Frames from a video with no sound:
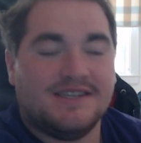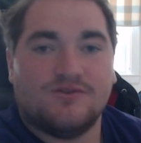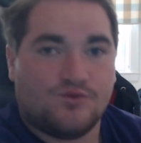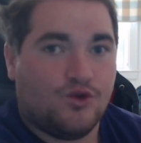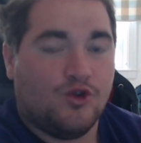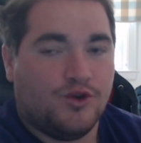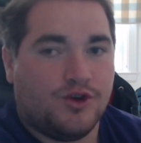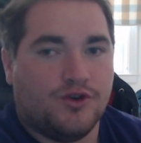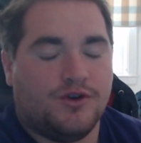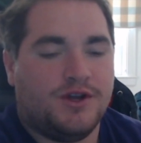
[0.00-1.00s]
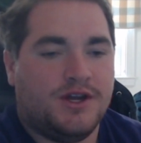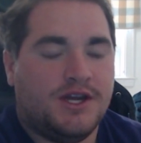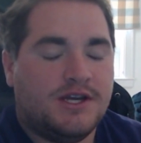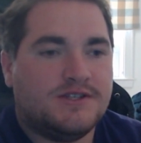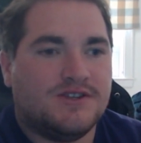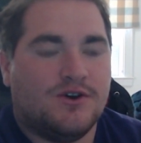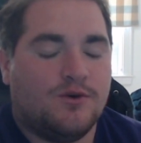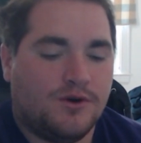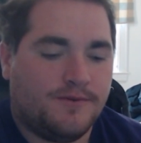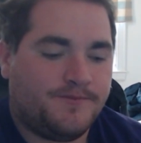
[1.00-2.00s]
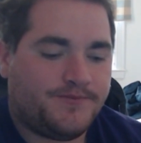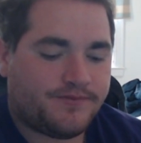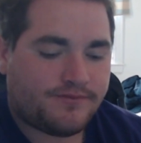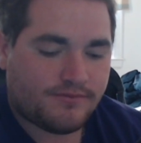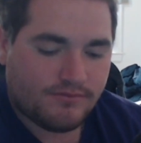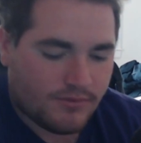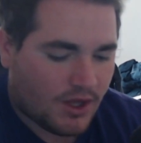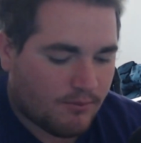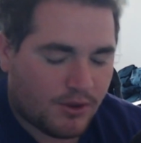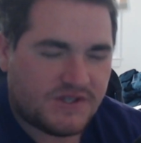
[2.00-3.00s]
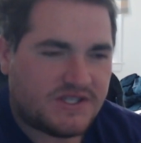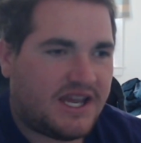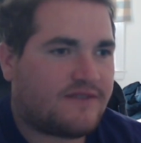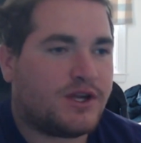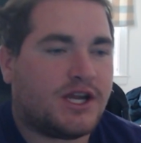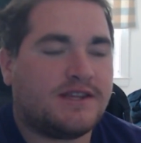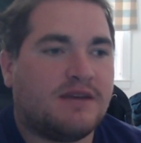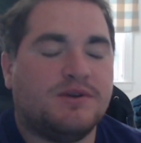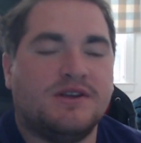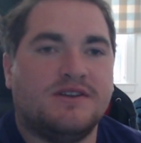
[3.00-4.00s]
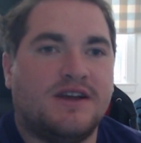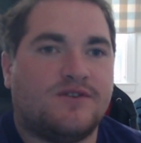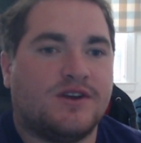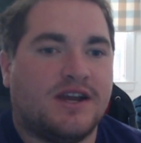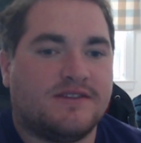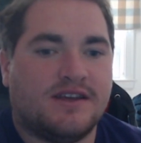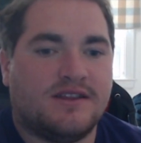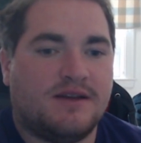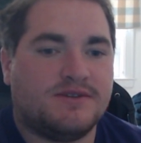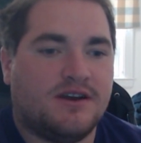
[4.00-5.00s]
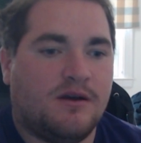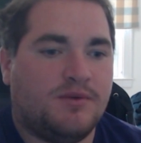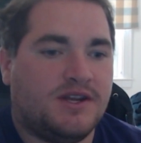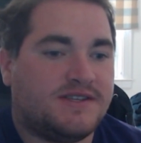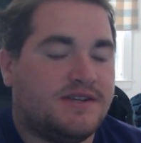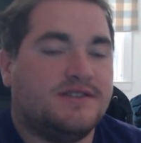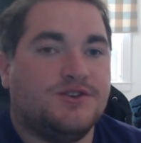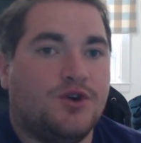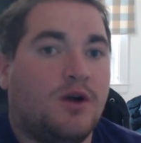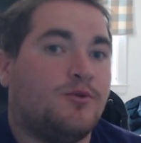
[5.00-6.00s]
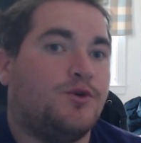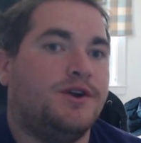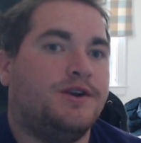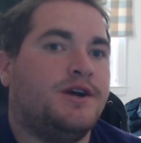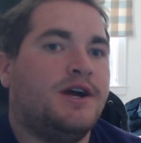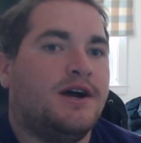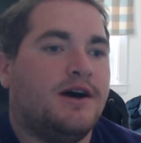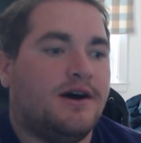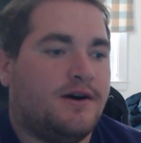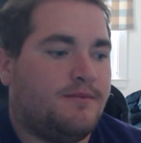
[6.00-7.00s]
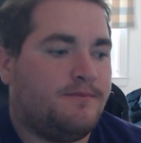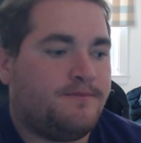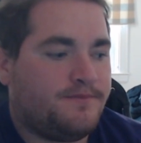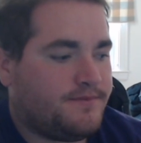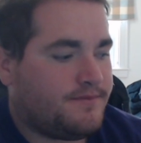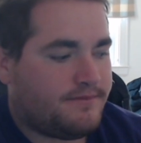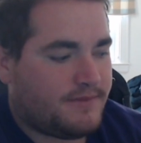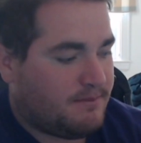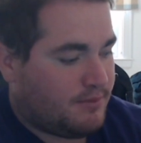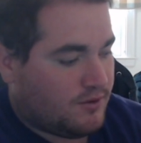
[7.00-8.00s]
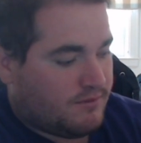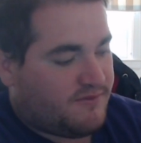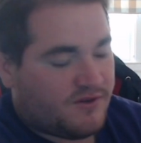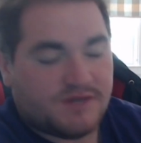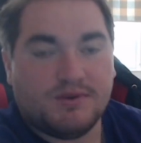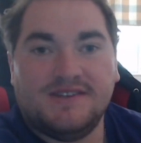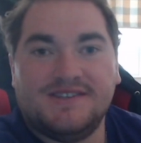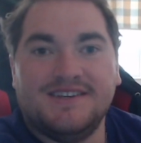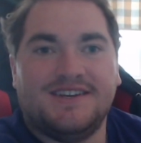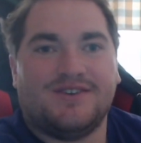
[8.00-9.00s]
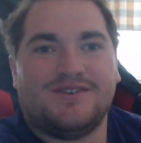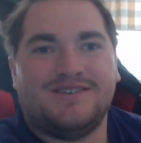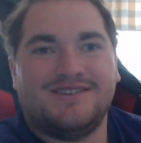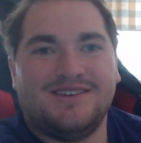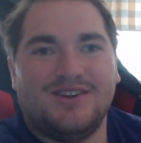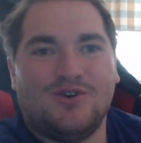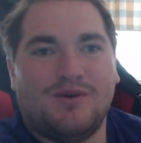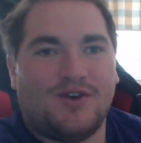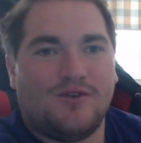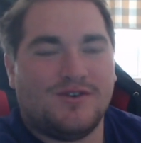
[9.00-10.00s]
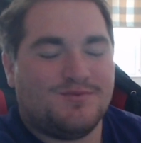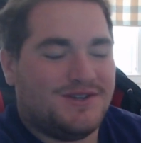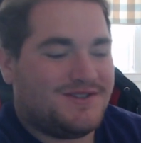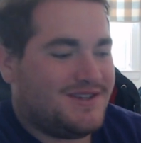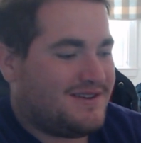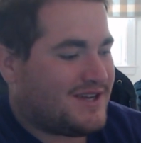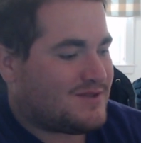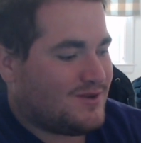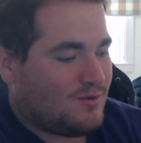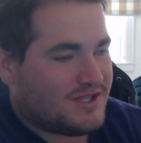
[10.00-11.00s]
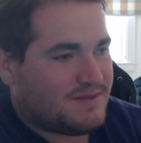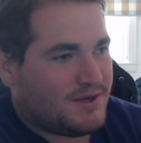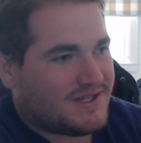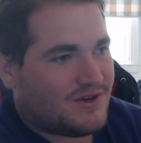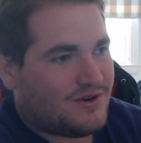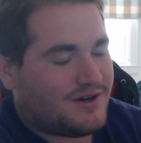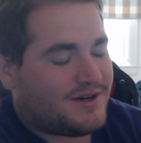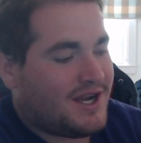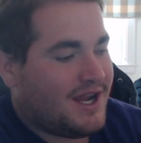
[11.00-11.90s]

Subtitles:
is really, really good. So, but after I got that P, after I got that laptop, and I decided to upgrade, I built my first PC here. You know, my very first PC. If you guys want to know what the specs are,